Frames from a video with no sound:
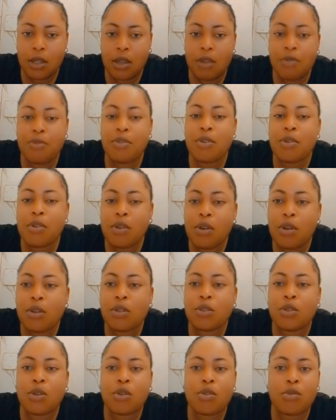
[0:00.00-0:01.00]

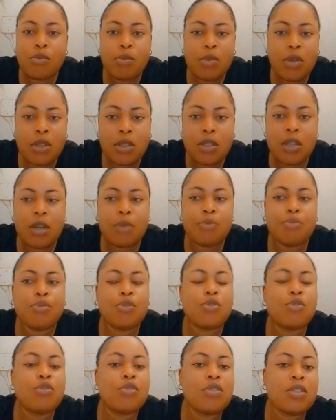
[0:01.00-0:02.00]
and
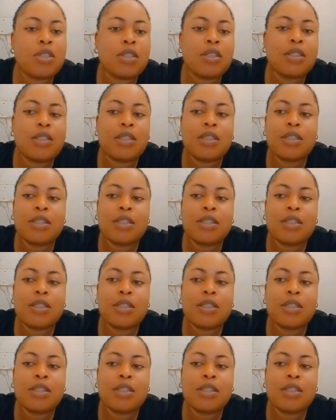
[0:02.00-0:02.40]
producing